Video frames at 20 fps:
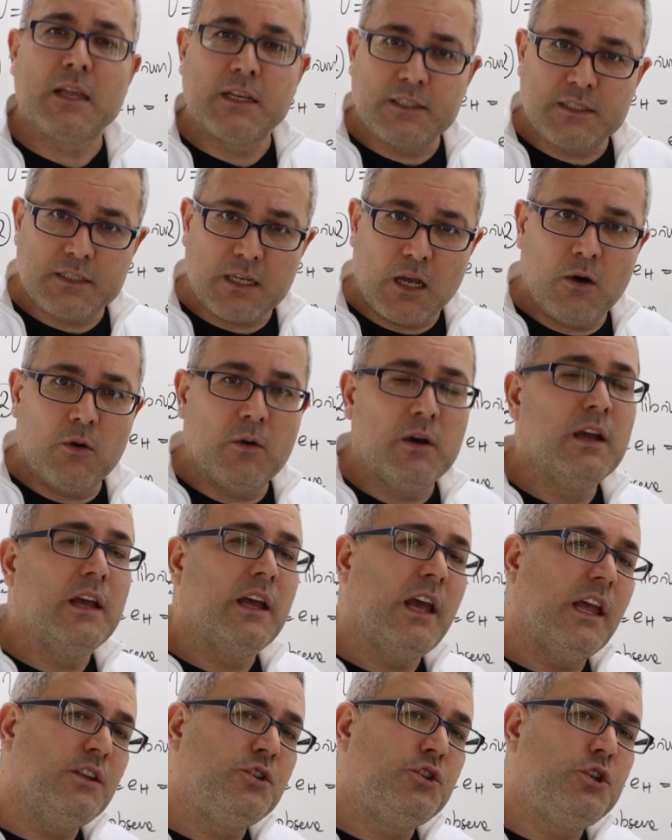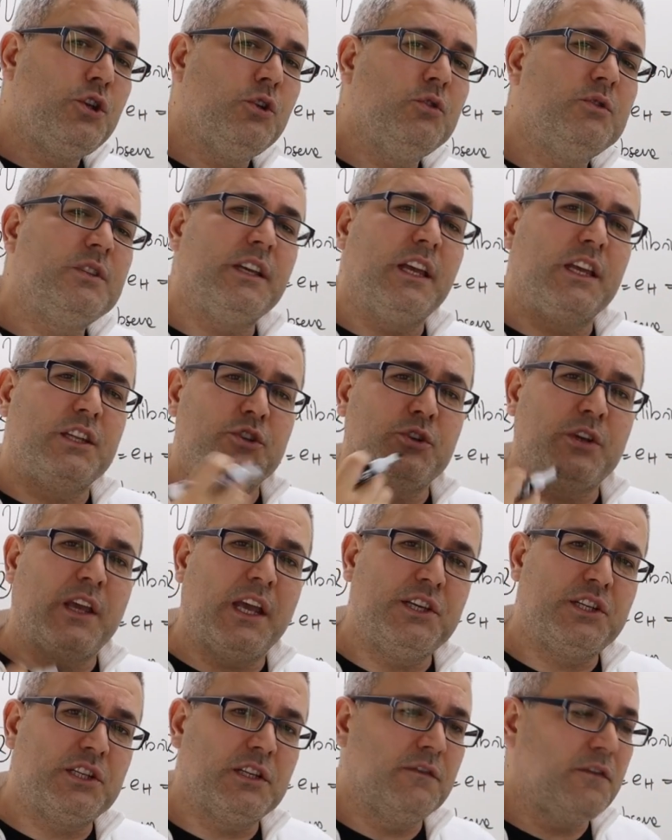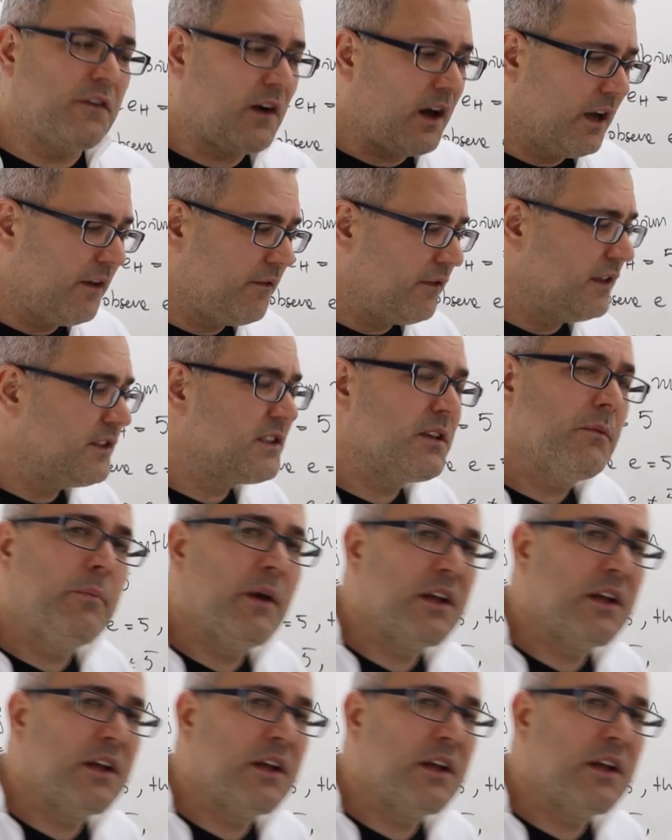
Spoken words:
So choosing education 5 is the